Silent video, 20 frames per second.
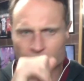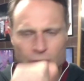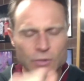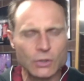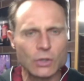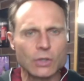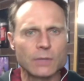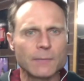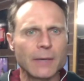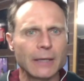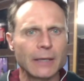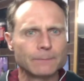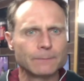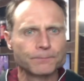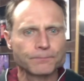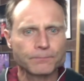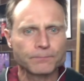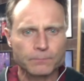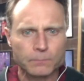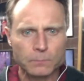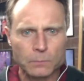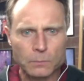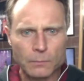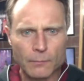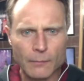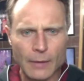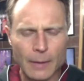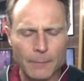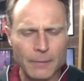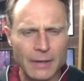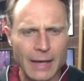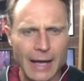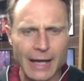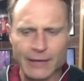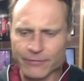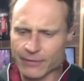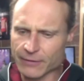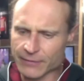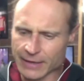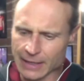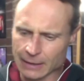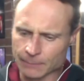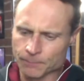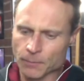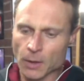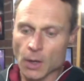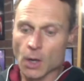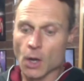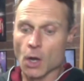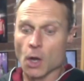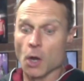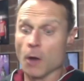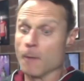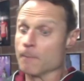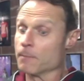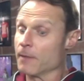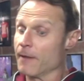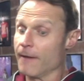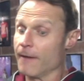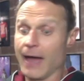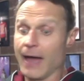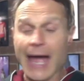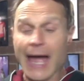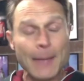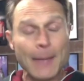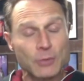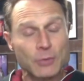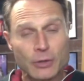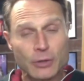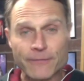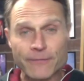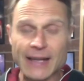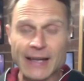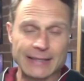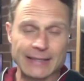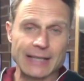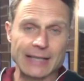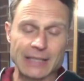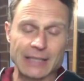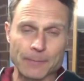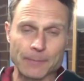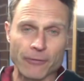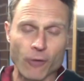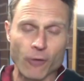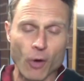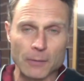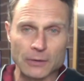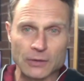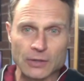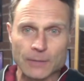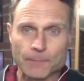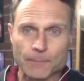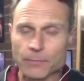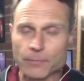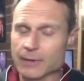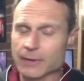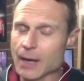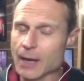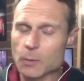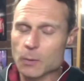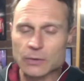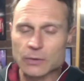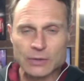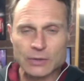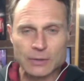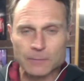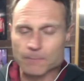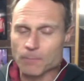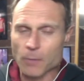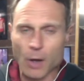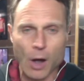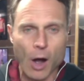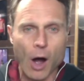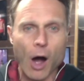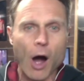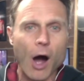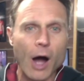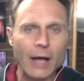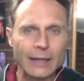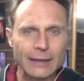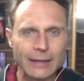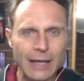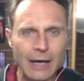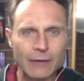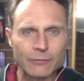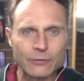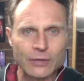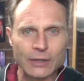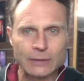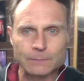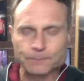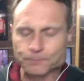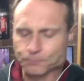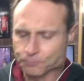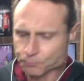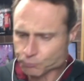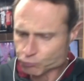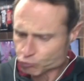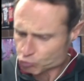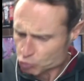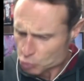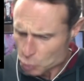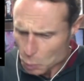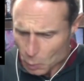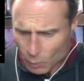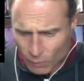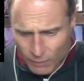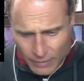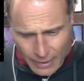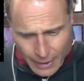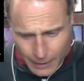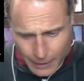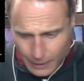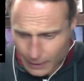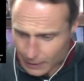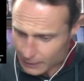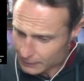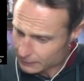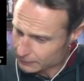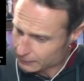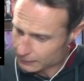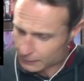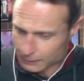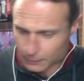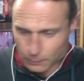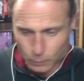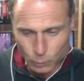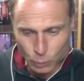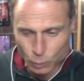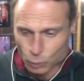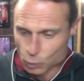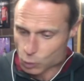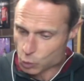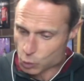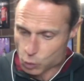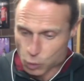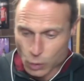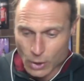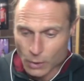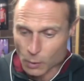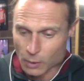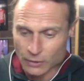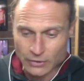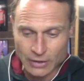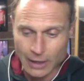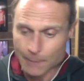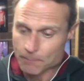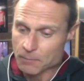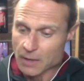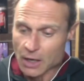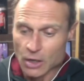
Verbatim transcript: excuse me, a bit of hay fever here. Absolutely fantastic performance. That was, uh, I loved it. Where do I start?